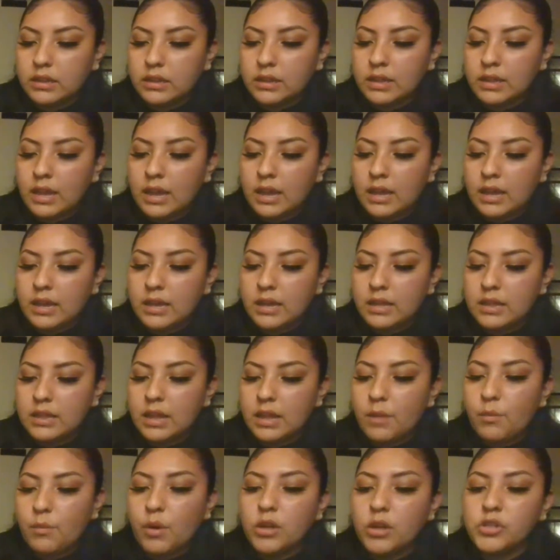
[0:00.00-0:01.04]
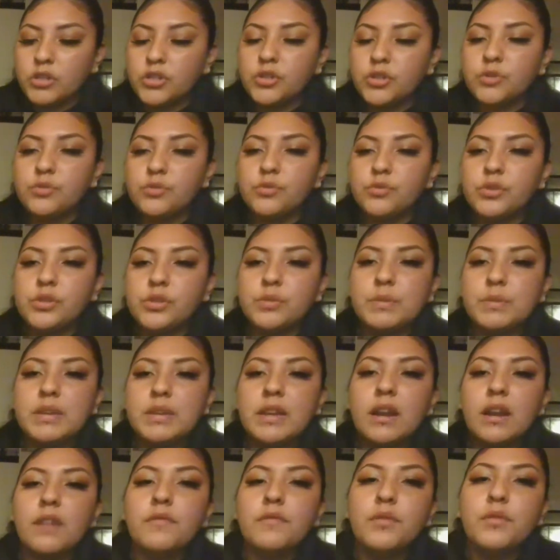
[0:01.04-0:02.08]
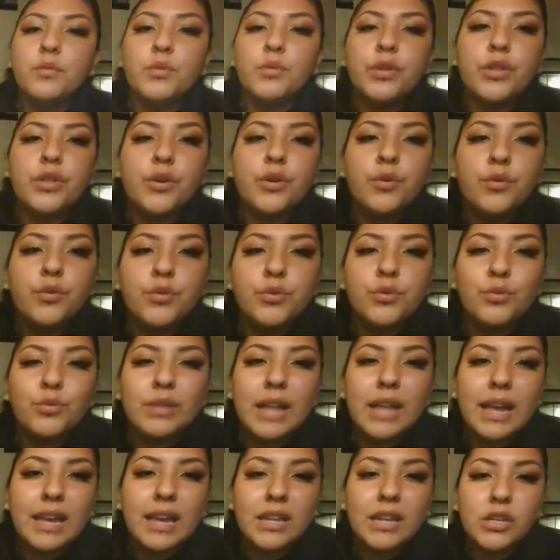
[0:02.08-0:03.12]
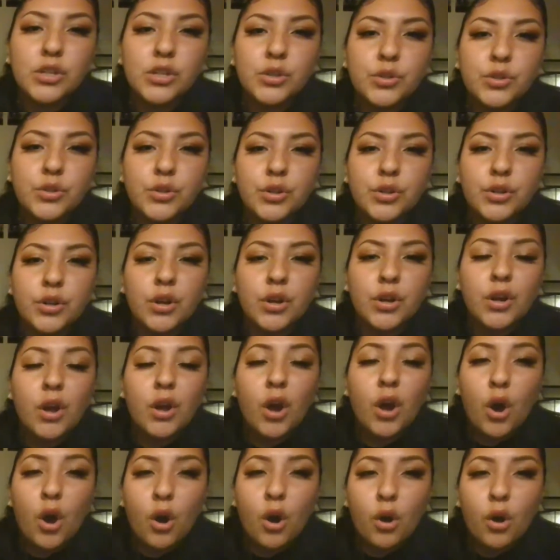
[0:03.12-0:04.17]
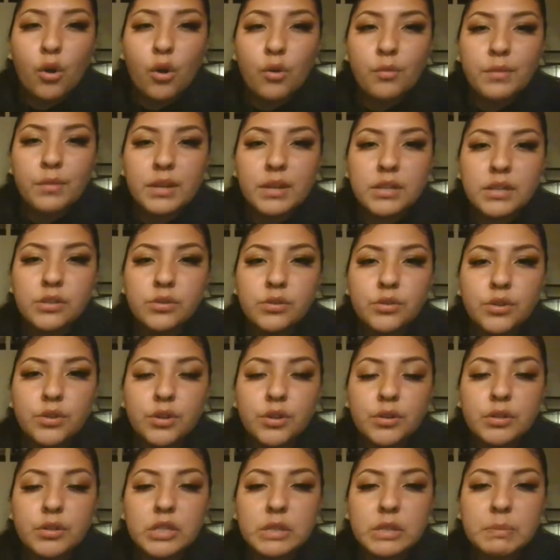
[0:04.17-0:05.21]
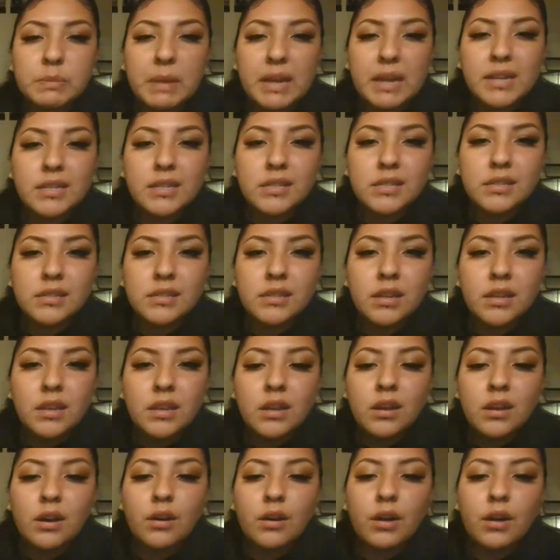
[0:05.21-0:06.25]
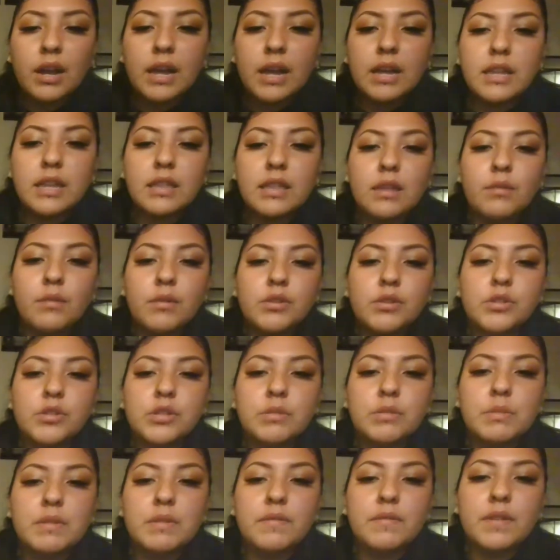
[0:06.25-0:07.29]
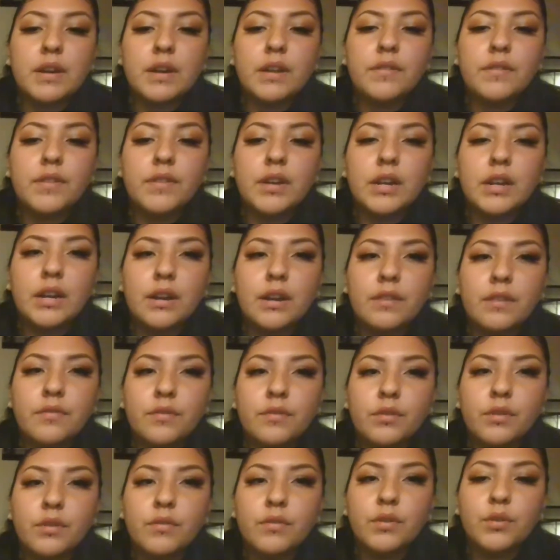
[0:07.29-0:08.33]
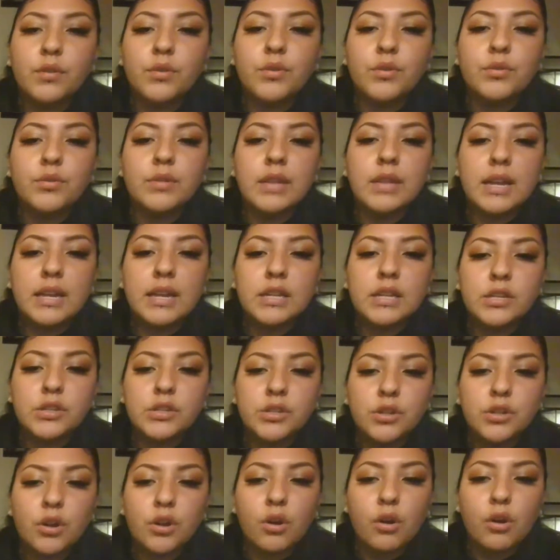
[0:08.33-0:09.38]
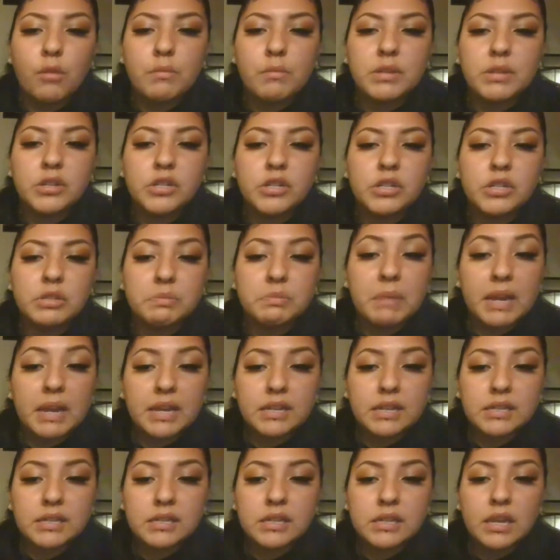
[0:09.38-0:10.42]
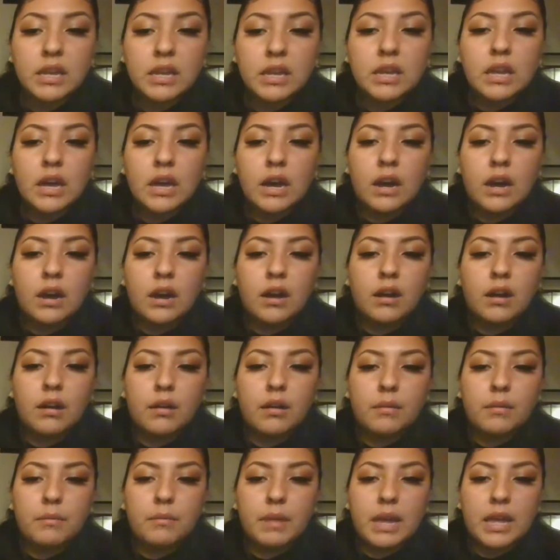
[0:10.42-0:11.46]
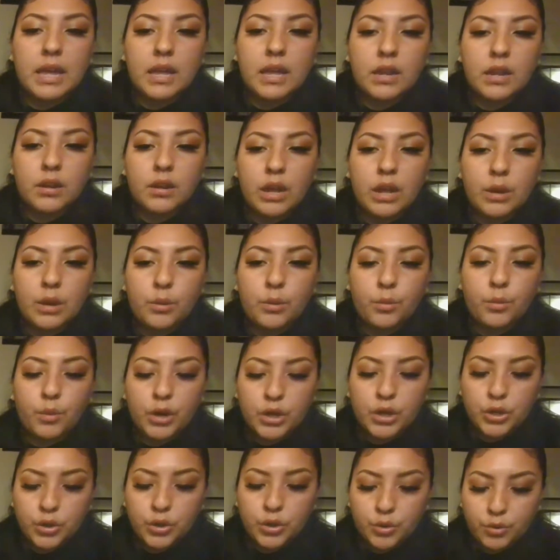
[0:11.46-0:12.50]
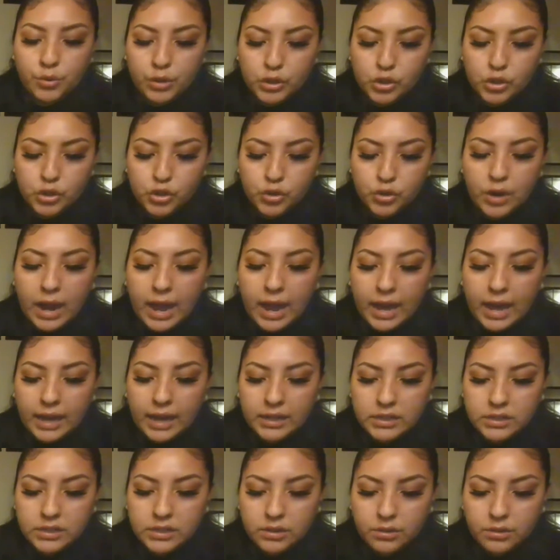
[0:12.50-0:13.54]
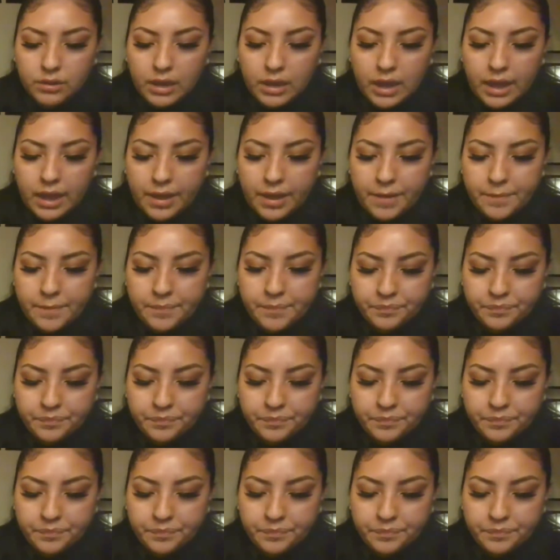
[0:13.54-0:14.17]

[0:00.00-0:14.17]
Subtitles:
they want you to be careful with who you let into your home, into your space. Okay, they want you to be very, very careful of who you let into your home and your space, and what you attract. Okay,